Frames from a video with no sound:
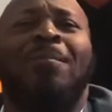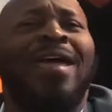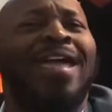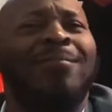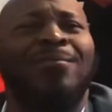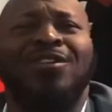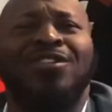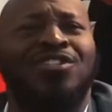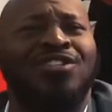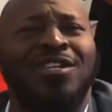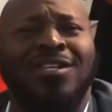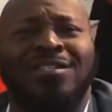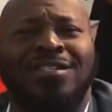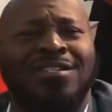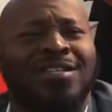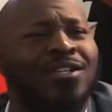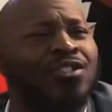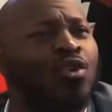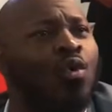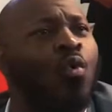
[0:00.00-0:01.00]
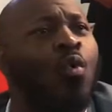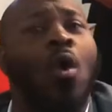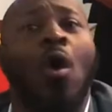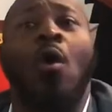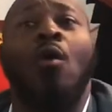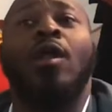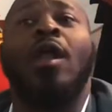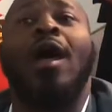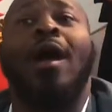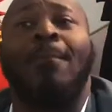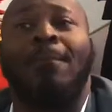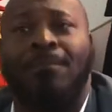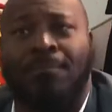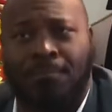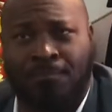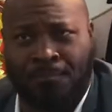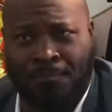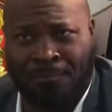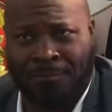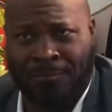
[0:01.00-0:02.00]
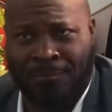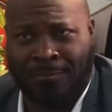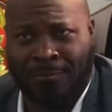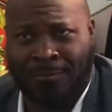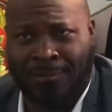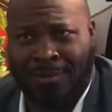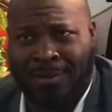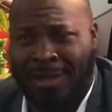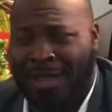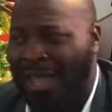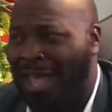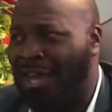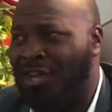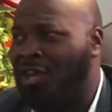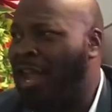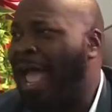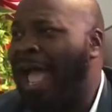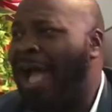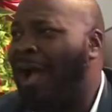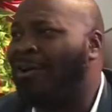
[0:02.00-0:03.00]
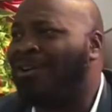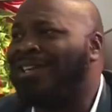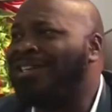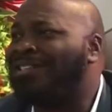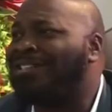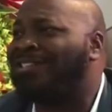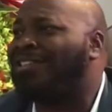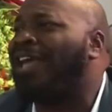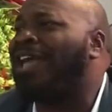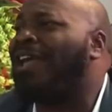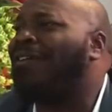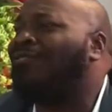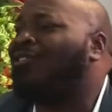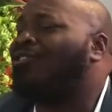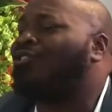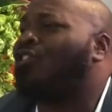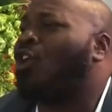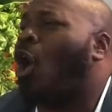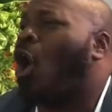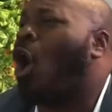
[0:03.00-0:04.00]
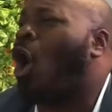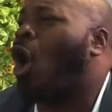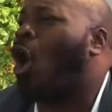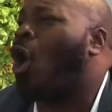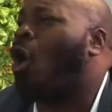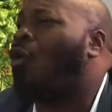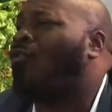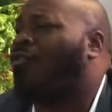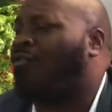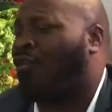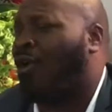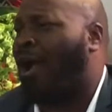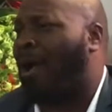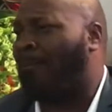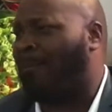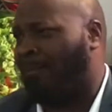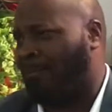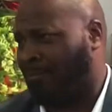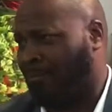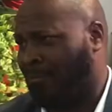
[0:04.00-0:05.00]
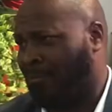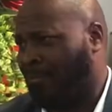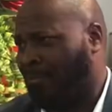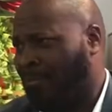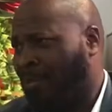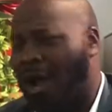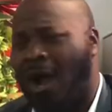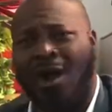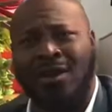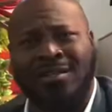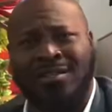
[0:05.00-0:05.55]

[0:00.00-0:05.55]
baby Jesus has grown up, and now he saved us all from our